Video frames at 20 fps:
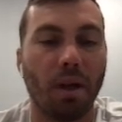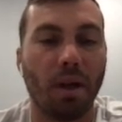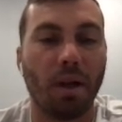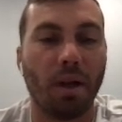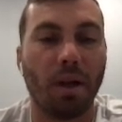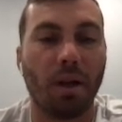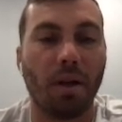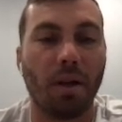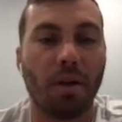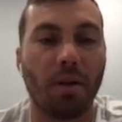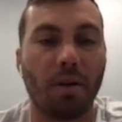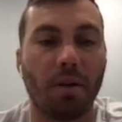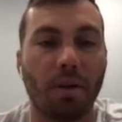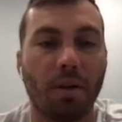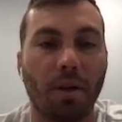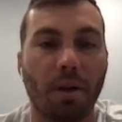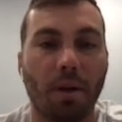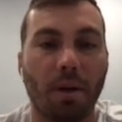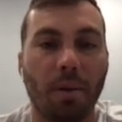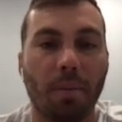And,
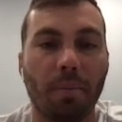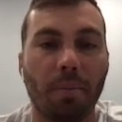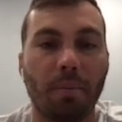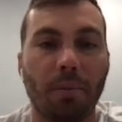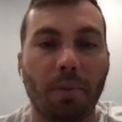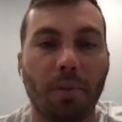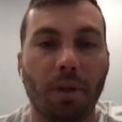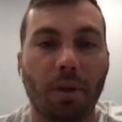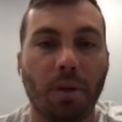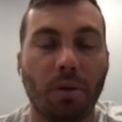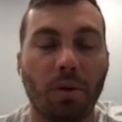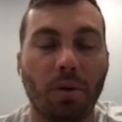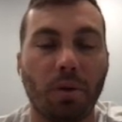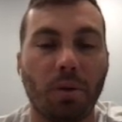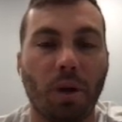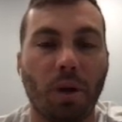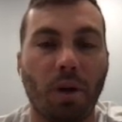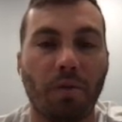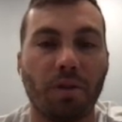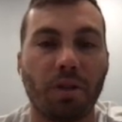you know,
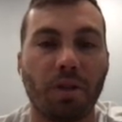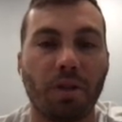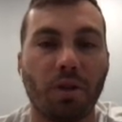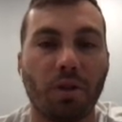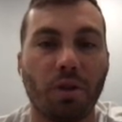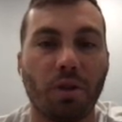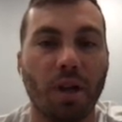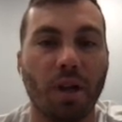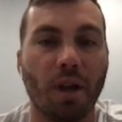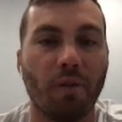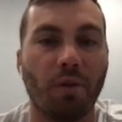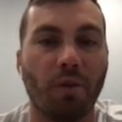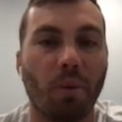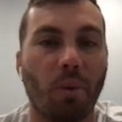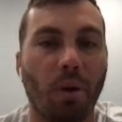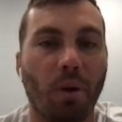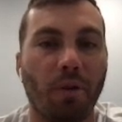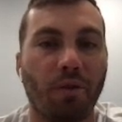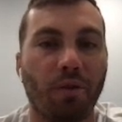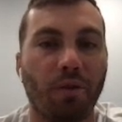you obviously never
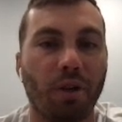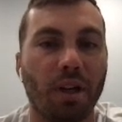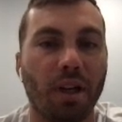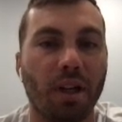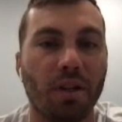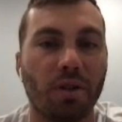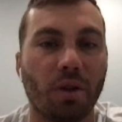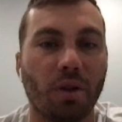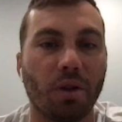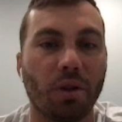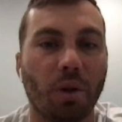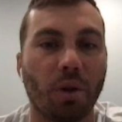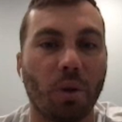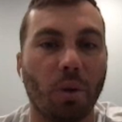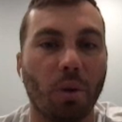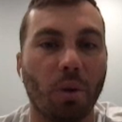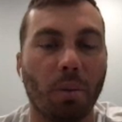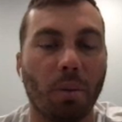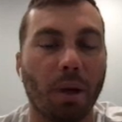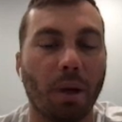want free hits on your
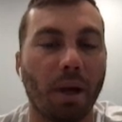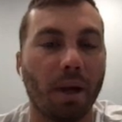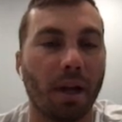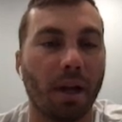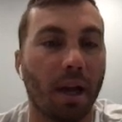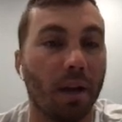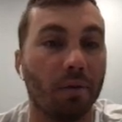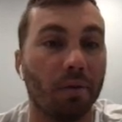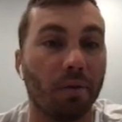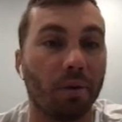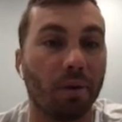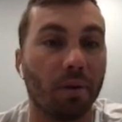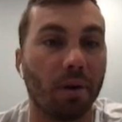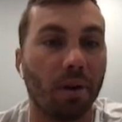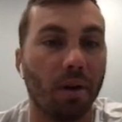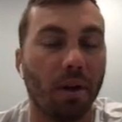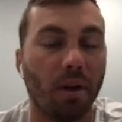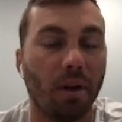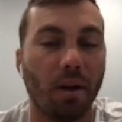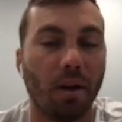quarterback, ever.
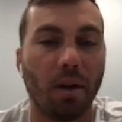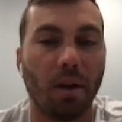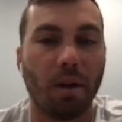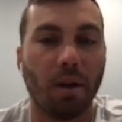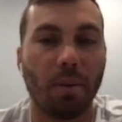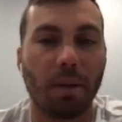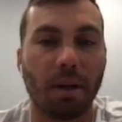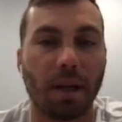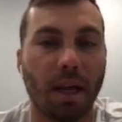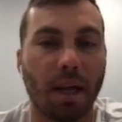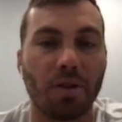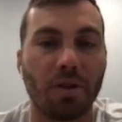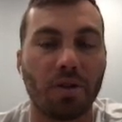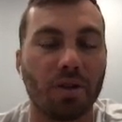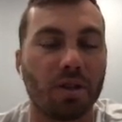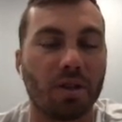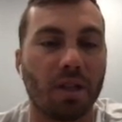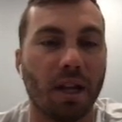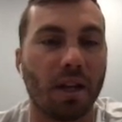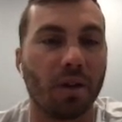And Cade's
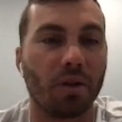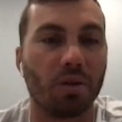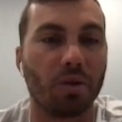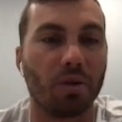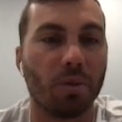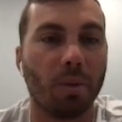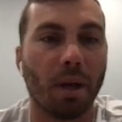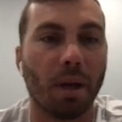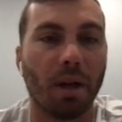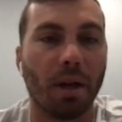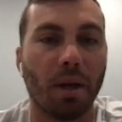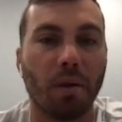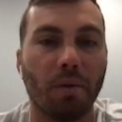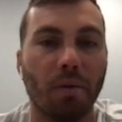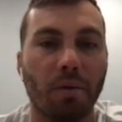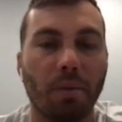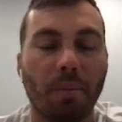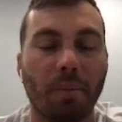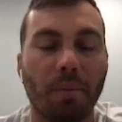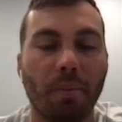just taking too many
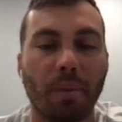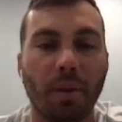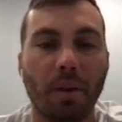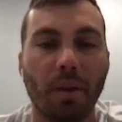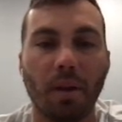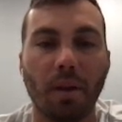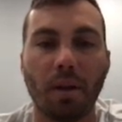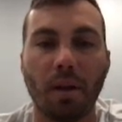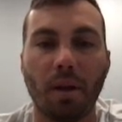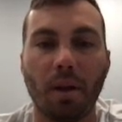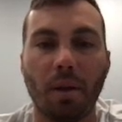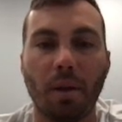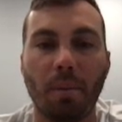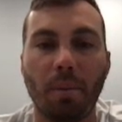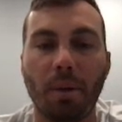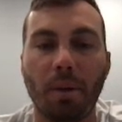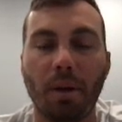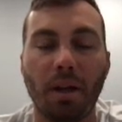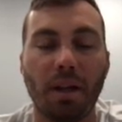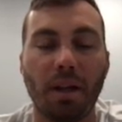of them.
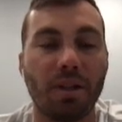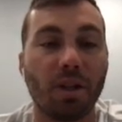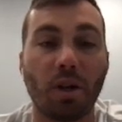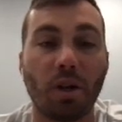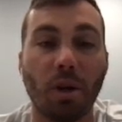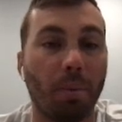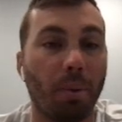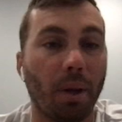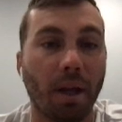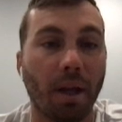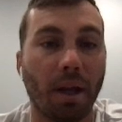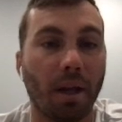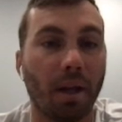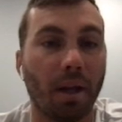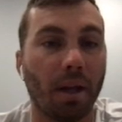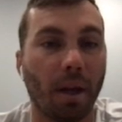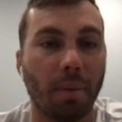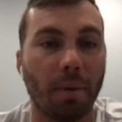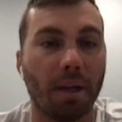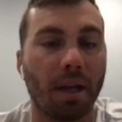But it's a good
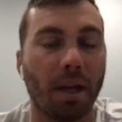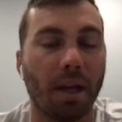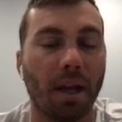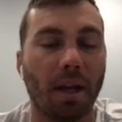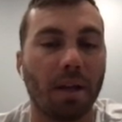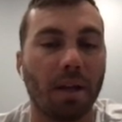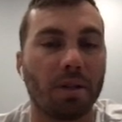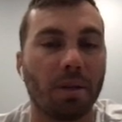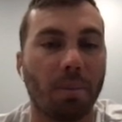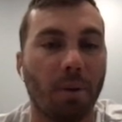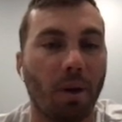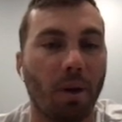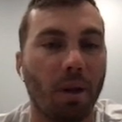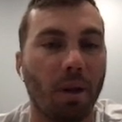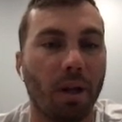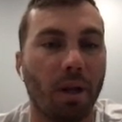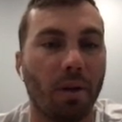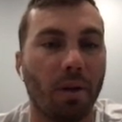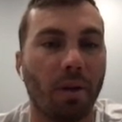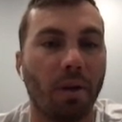play. I mean, Cade gets the
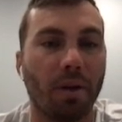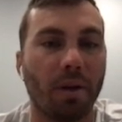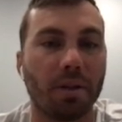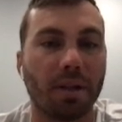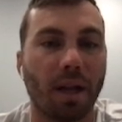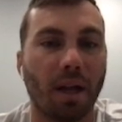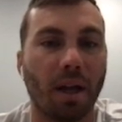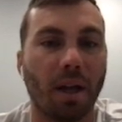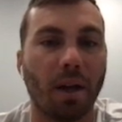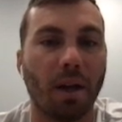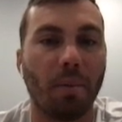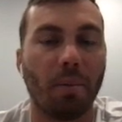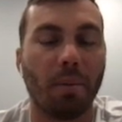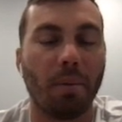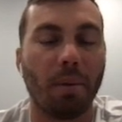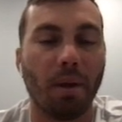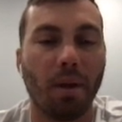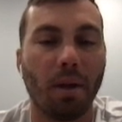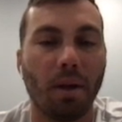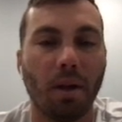ball out on
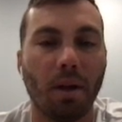time,